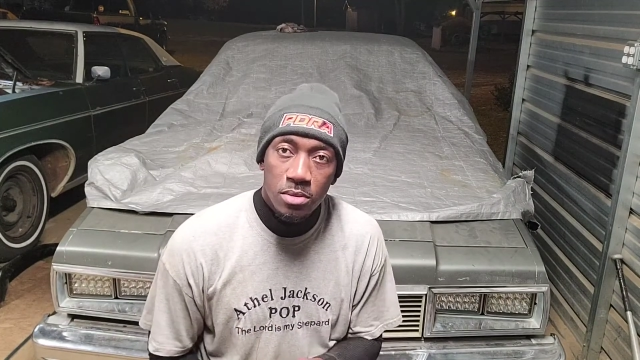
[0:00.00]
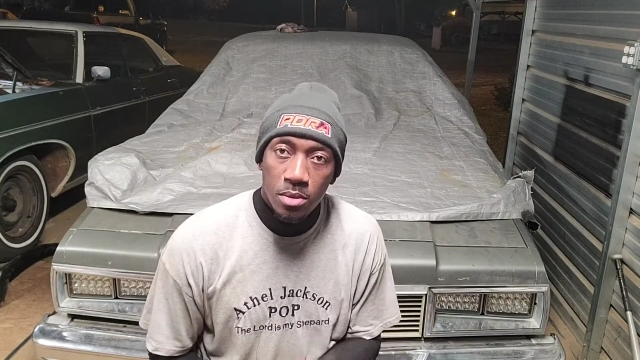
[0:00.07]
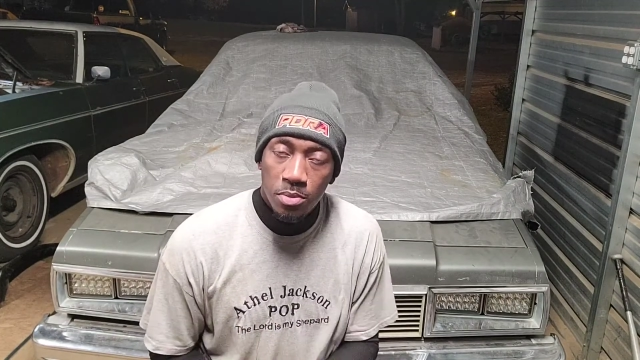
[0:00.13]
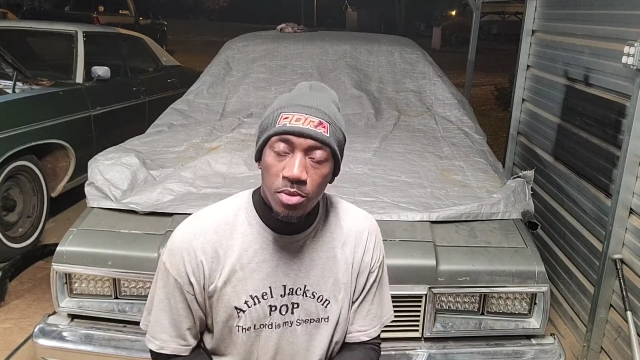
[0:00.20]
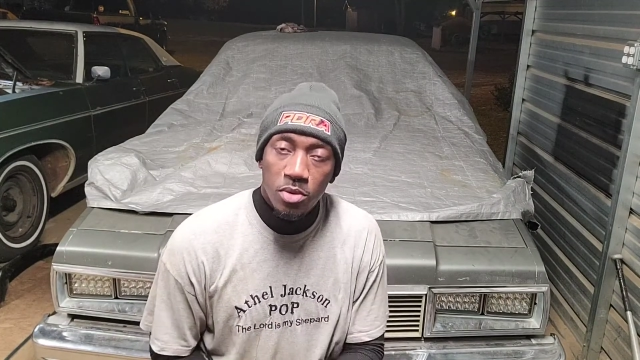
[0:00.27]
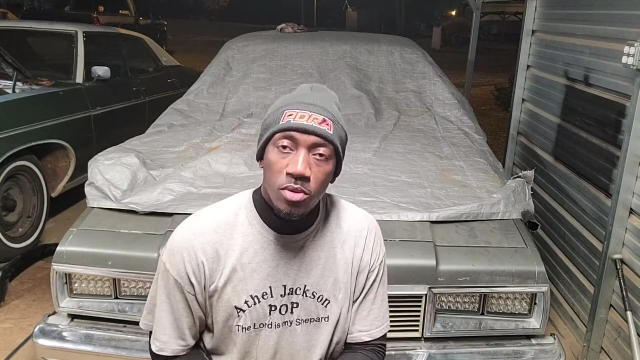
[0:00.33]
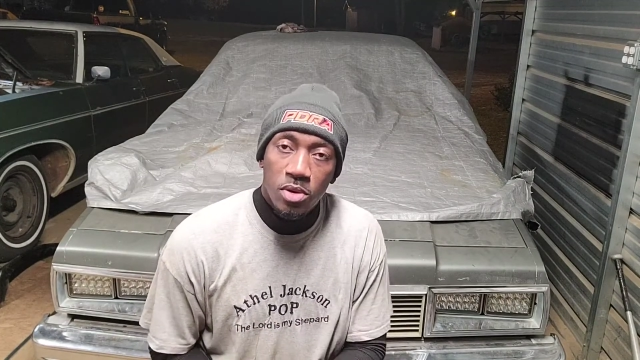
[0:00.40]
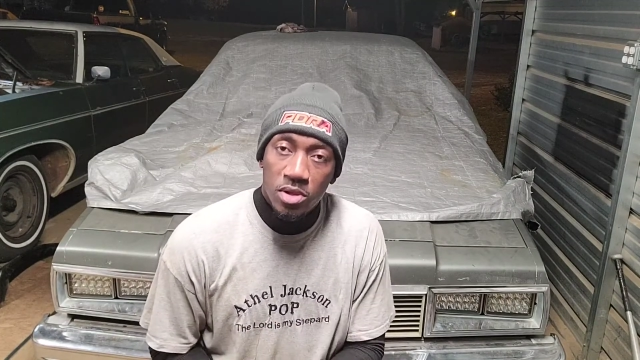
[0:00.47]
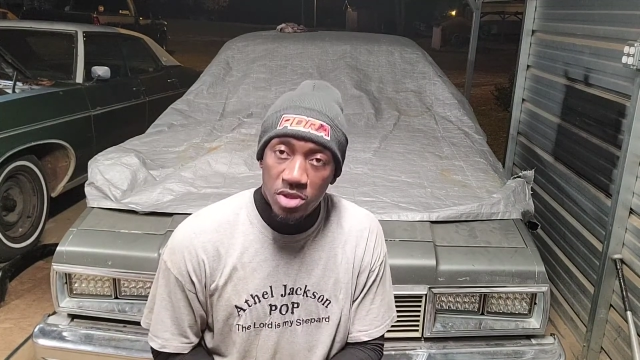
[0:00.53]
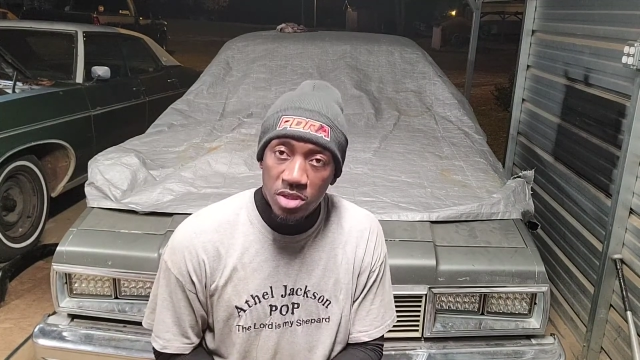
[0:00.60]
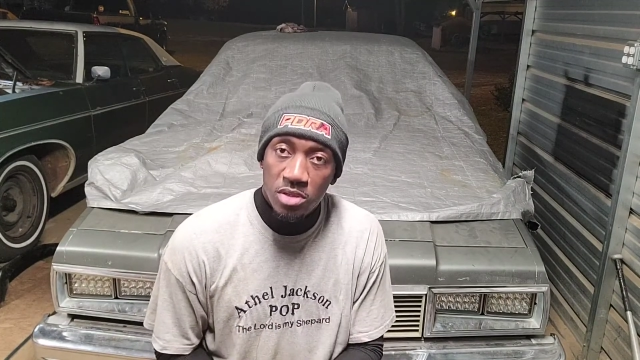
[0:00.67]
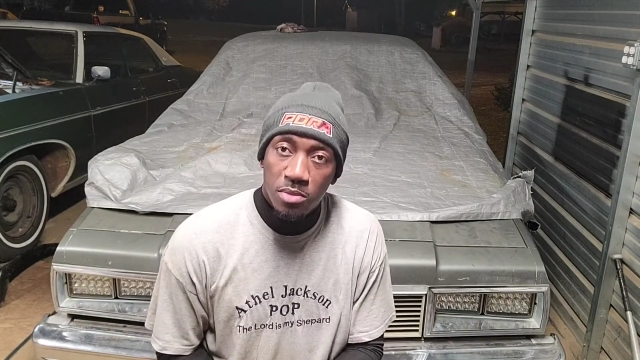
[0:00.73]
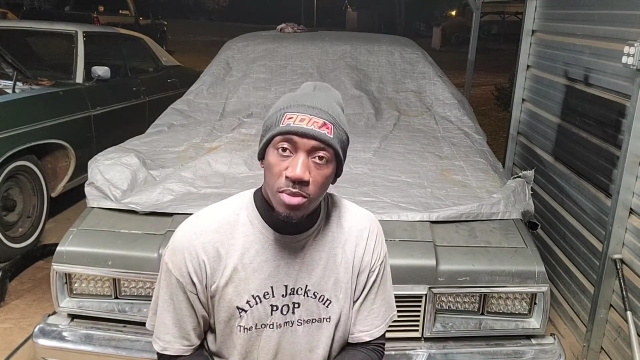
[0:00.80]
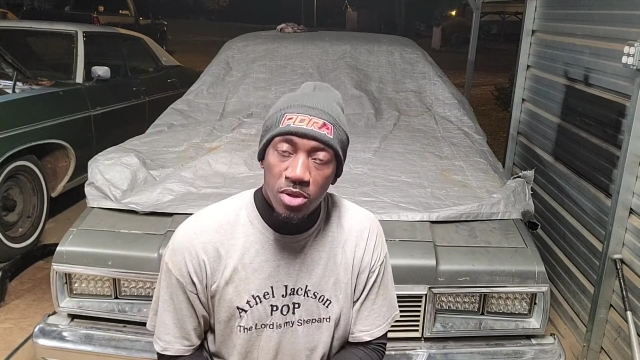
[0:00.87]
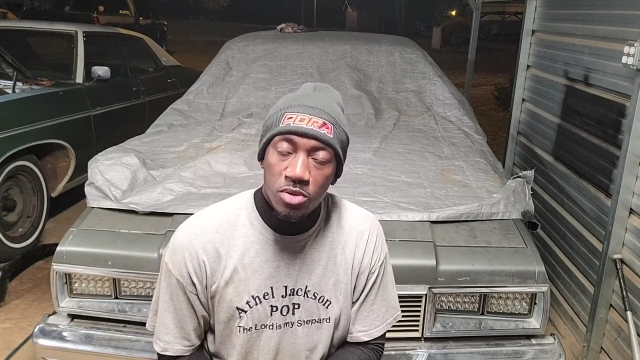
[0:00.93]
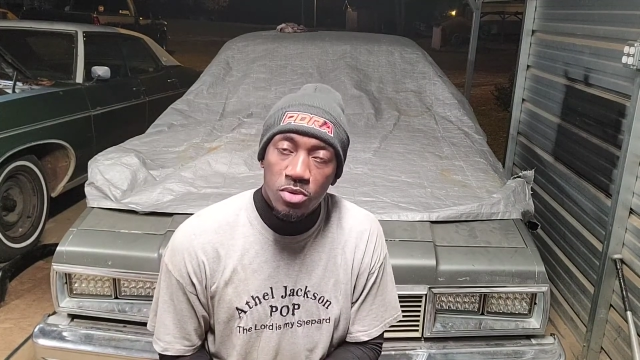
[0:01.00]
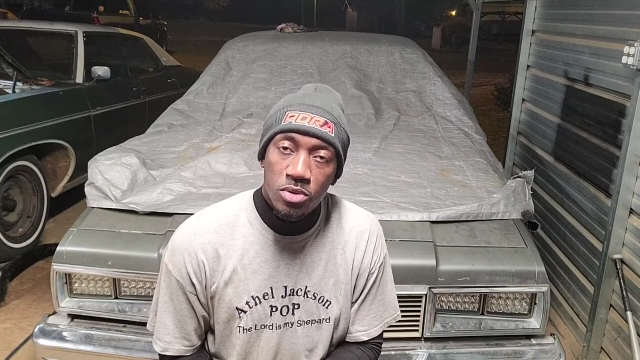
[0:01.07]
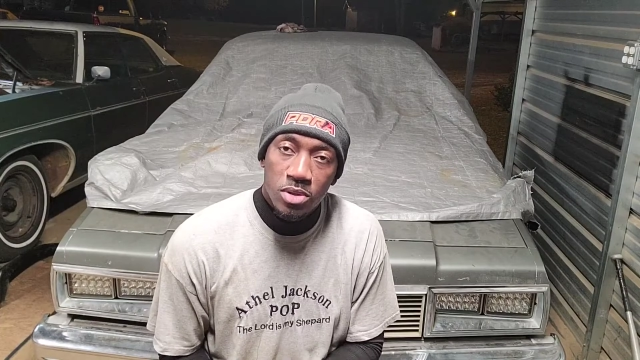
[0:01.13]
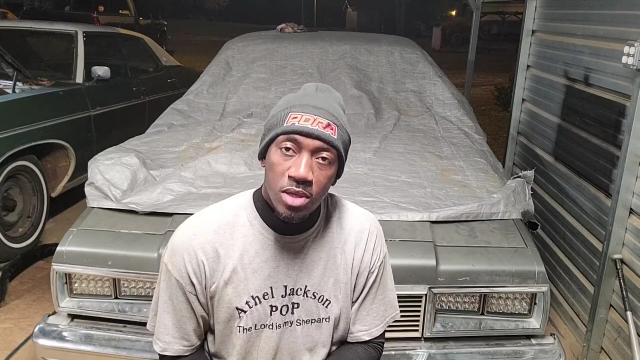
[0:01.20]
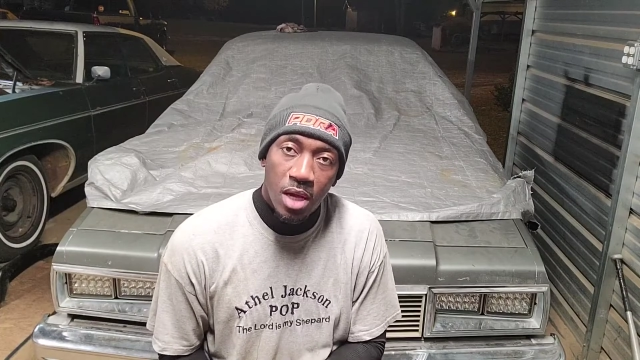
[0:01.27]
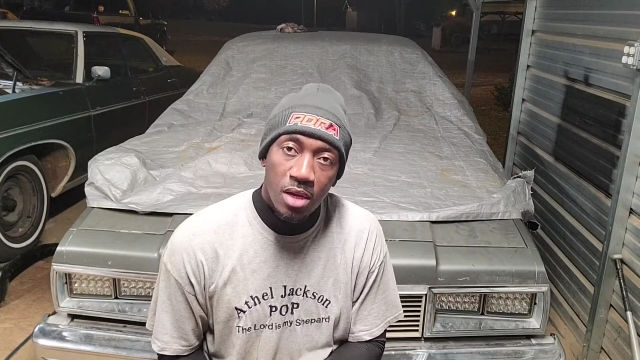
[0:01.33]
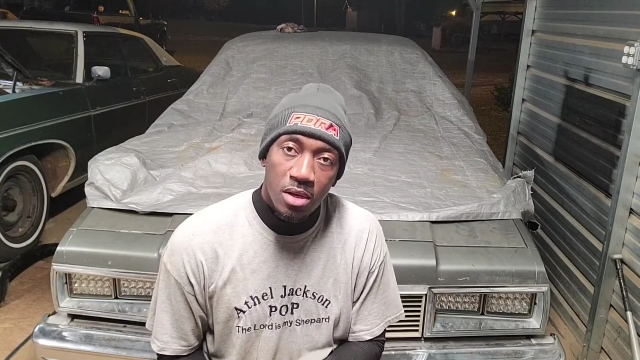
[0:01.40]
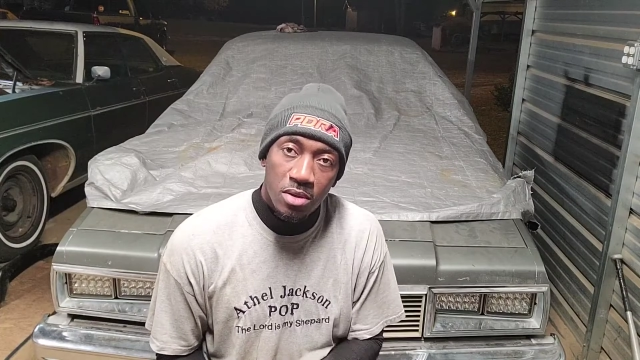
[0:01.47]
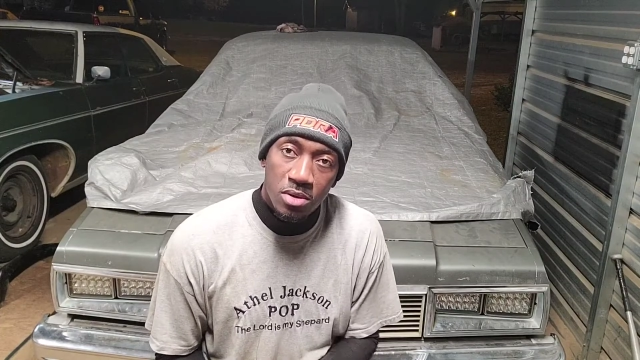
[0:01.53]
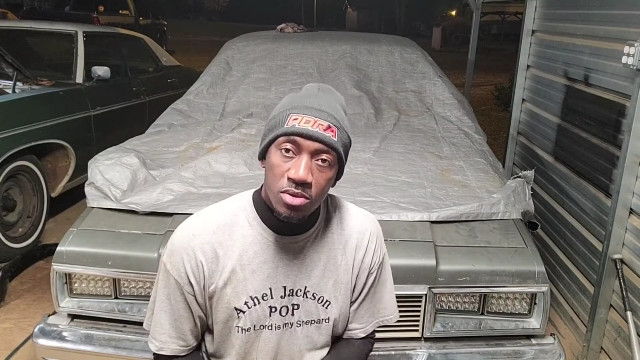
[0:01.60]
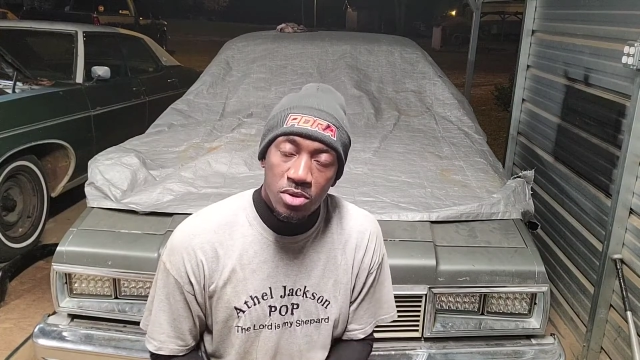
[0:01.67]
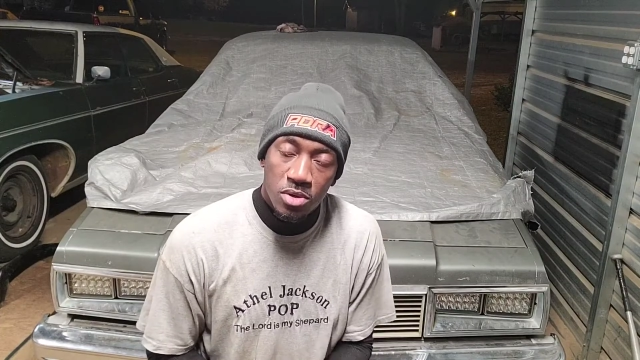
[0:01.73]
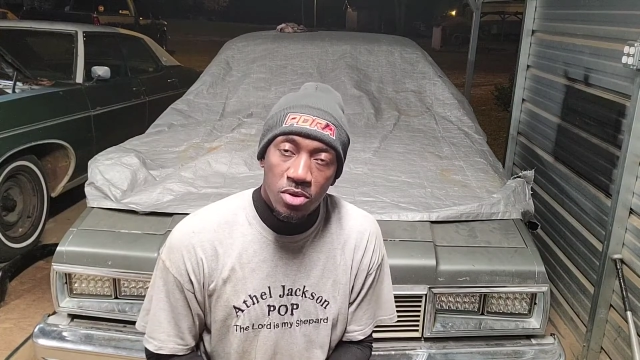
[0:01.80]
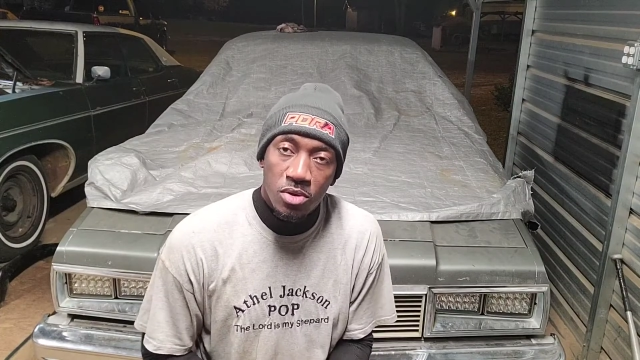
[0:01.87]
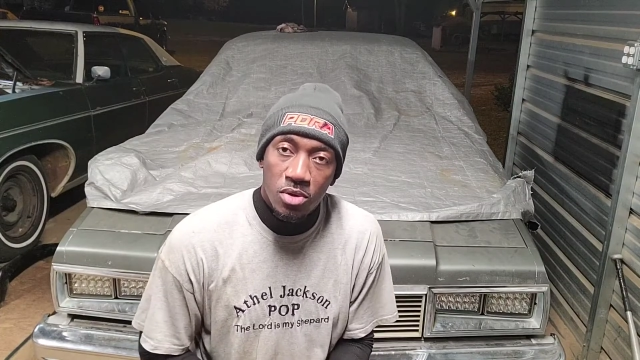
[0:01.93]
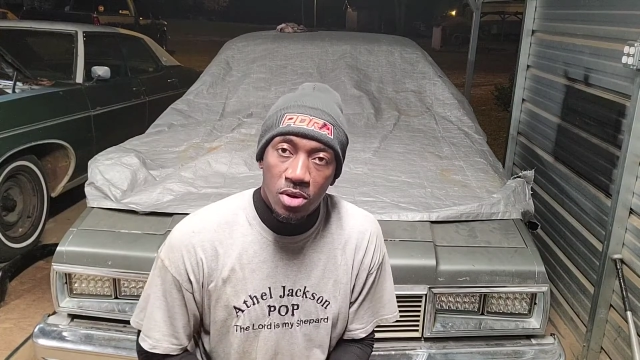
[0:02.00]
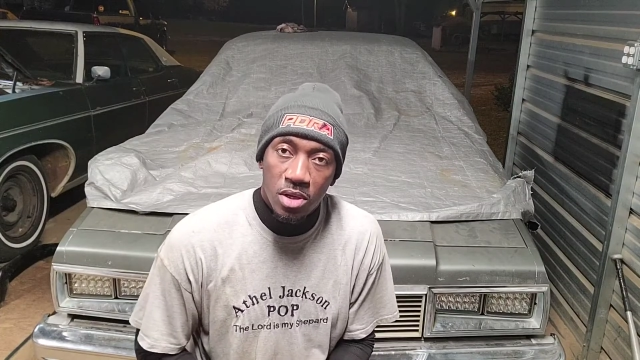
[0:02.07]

to put on it just to make sure it's got a good secure